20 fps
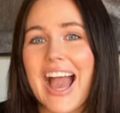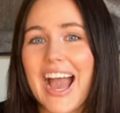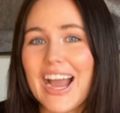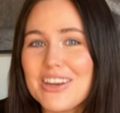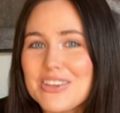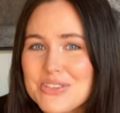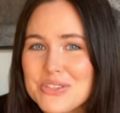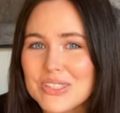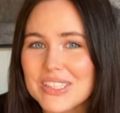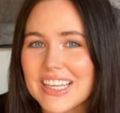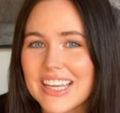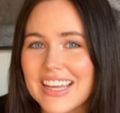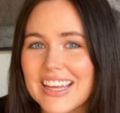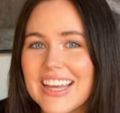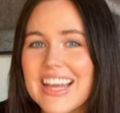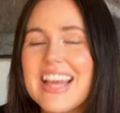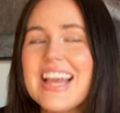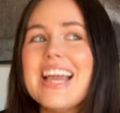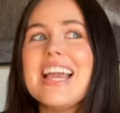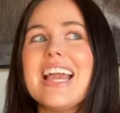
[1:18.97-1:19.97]
actually
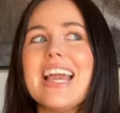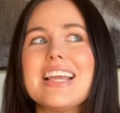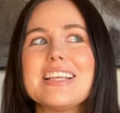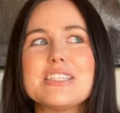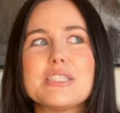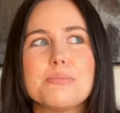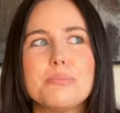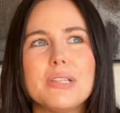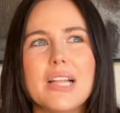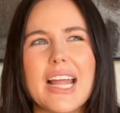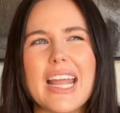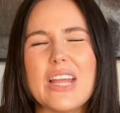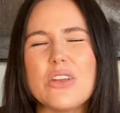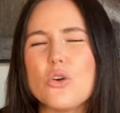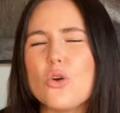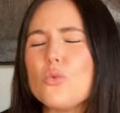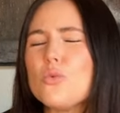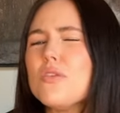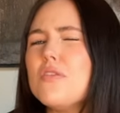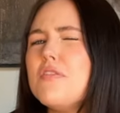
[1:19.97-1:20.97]

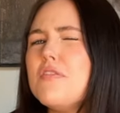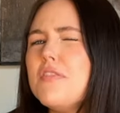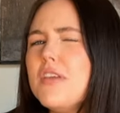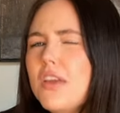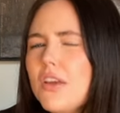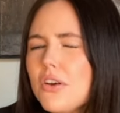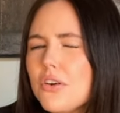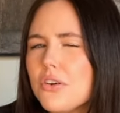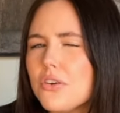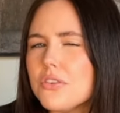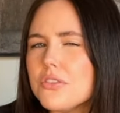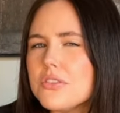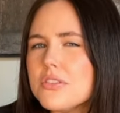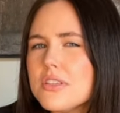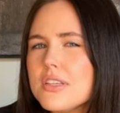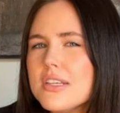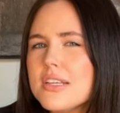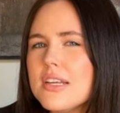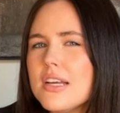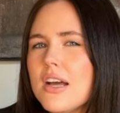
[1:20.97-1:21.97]
explained or
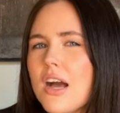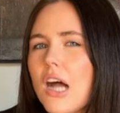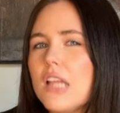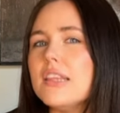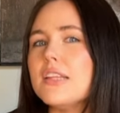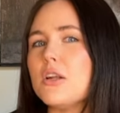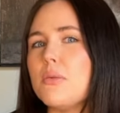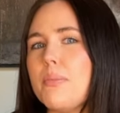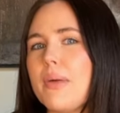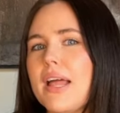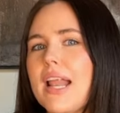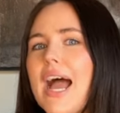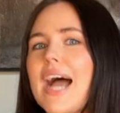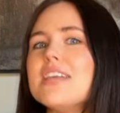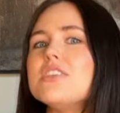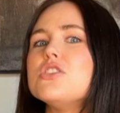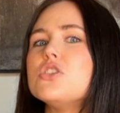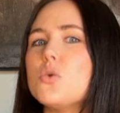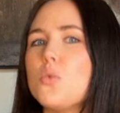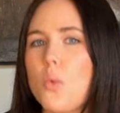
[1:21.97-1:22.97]
revealed a little bit
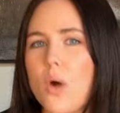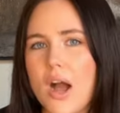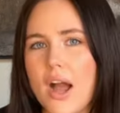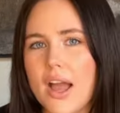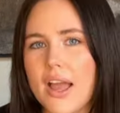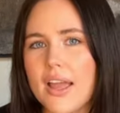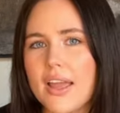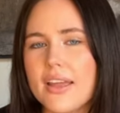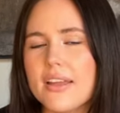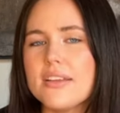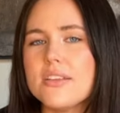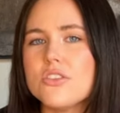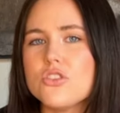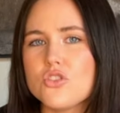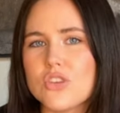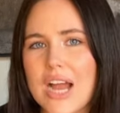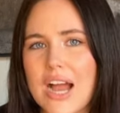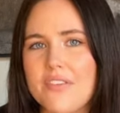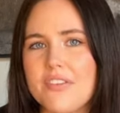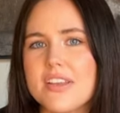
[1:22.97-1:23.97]
as to why
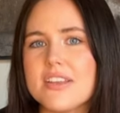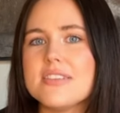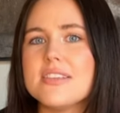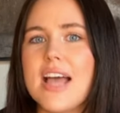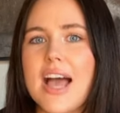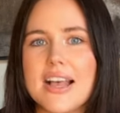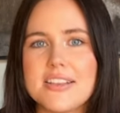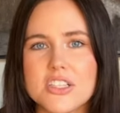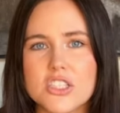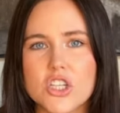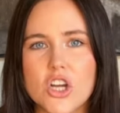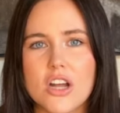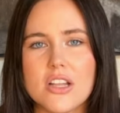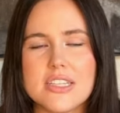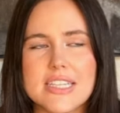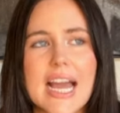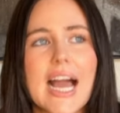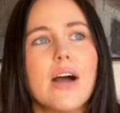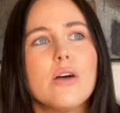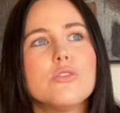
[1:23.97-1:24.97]
Travis hasn't gone
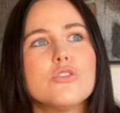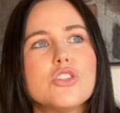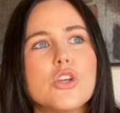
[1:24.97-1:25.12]
down.